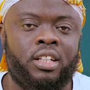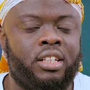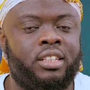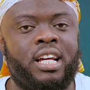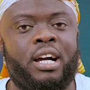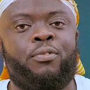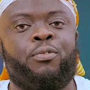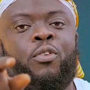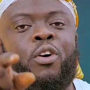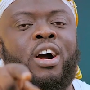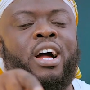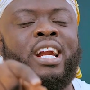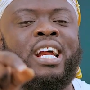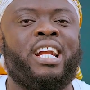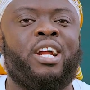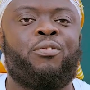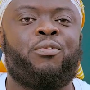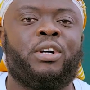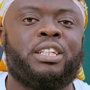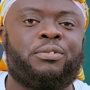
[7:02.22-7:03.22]
Now,
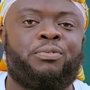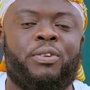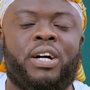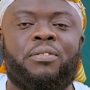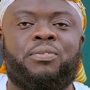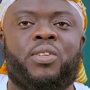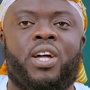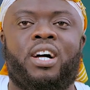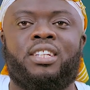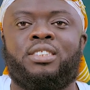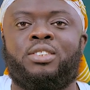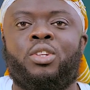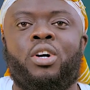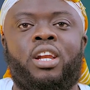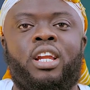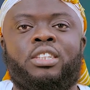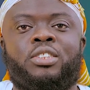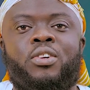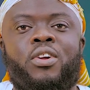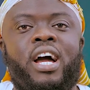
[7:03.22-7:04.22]

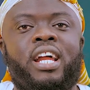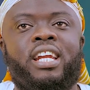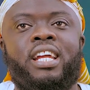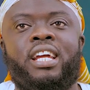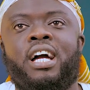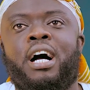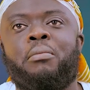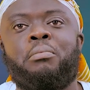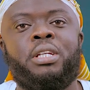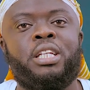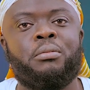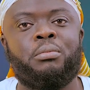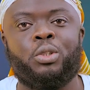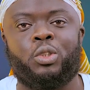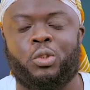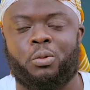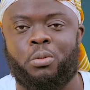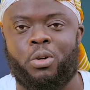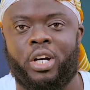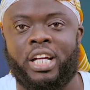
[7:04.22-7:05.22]
$445,000 credit, I'll be
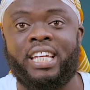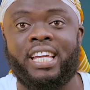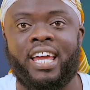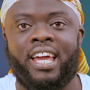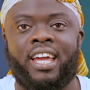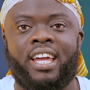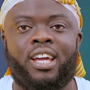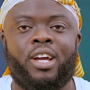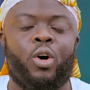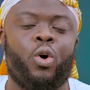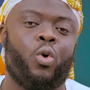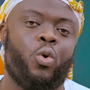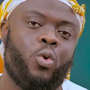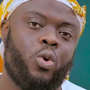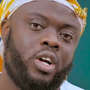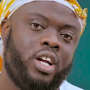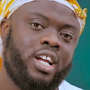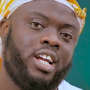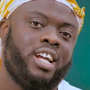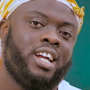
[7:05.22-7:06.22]
small here.
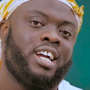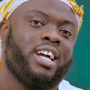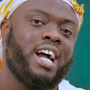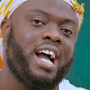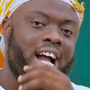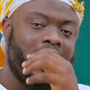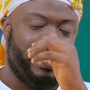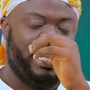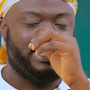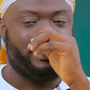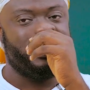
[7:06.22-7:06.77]
Oh, and I